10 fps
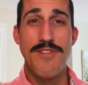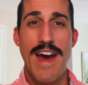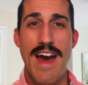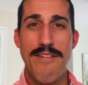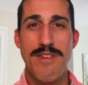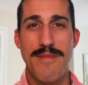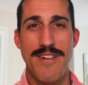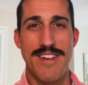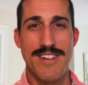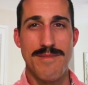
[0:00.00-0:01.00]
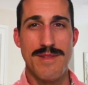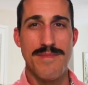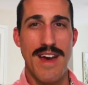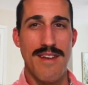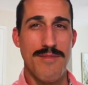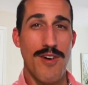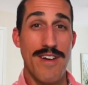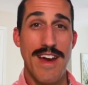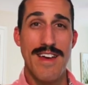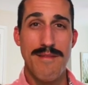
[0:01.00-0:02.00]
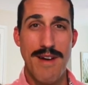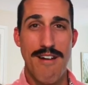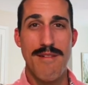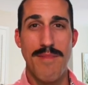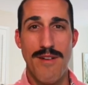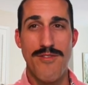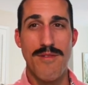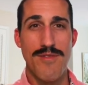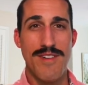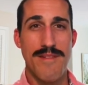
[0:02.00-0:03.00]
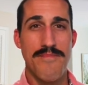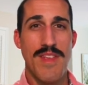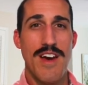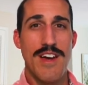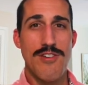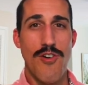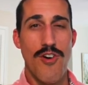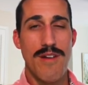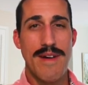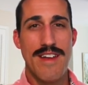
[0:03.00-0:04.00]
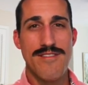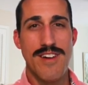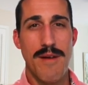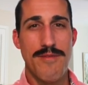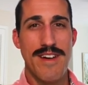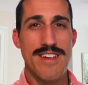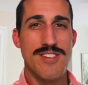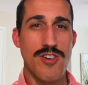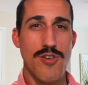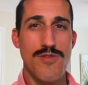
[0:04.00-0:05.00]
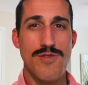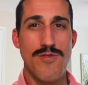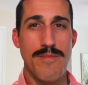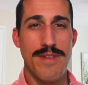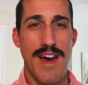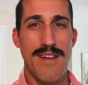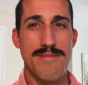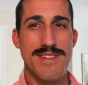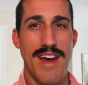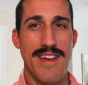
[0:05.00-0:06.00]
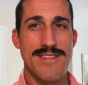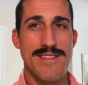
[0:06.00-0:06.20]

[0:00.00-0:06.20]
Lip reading: have the American Express Platinum card and the Marriott Bonvoy Brilliant, you're automatically upgraded to gold or platinum status.